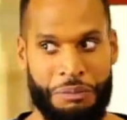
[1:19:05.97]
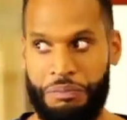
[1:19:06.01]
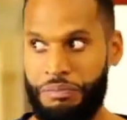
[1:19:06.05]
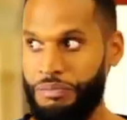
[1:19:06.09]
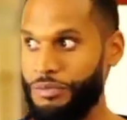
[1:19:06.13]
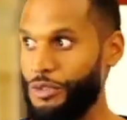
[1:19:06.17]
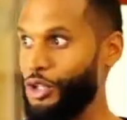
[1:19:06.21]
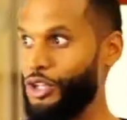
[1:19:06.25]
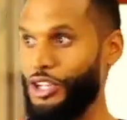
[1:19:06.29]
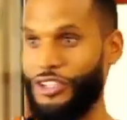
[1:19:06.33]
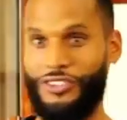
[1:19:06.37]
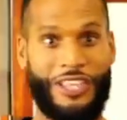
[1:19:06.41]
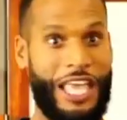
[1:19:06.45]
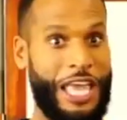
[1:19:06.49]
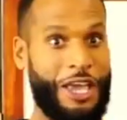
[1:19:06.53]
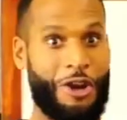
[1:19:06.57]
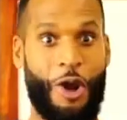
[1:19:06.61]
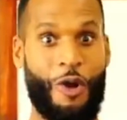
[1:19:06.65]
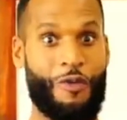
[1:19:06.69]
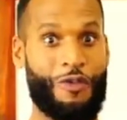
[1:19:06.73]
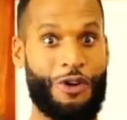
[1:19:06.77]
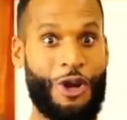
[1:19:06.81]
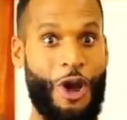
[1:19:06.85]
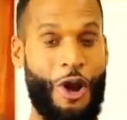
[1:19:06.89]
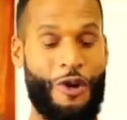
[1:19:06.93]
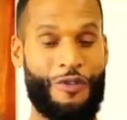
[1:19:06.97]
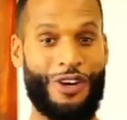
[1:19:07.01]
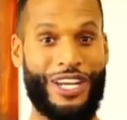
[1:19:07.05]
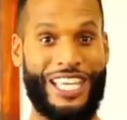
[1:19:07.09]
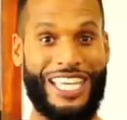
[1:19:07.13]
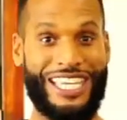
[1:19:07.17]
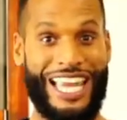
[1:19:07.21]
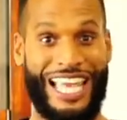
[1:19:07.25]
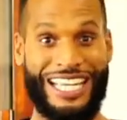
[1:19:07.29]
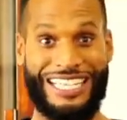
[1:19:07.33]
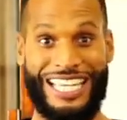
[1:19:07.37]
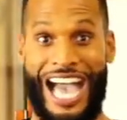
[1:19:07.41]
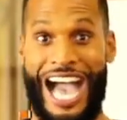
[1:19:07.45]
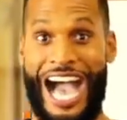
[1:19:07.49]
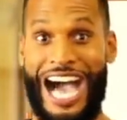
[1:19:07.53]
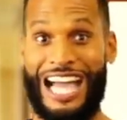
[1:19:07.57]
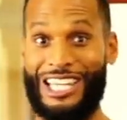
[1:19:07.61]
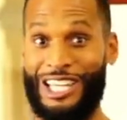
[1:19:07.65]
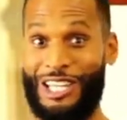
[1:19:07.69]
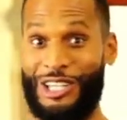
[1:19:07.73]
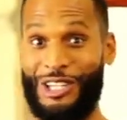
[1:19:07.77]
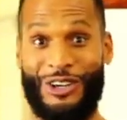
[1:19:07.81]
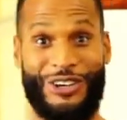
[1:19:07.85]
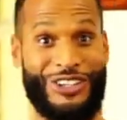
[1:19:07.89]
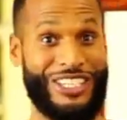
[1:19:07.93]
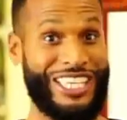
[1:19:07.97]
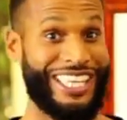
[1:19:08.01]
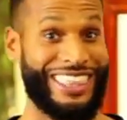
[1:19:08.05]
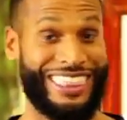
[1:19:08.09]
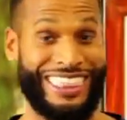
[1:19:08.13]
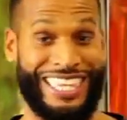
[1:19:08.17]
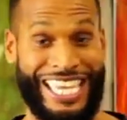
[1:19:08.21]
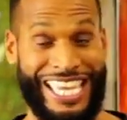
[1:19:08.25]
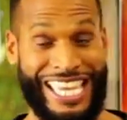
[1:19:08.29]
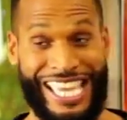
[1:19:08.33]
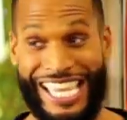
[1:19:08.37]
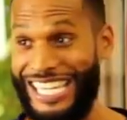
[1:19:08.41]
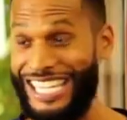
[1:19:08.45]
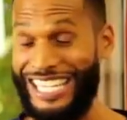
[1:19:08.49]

you just say it over and over again like the hallelujah thing,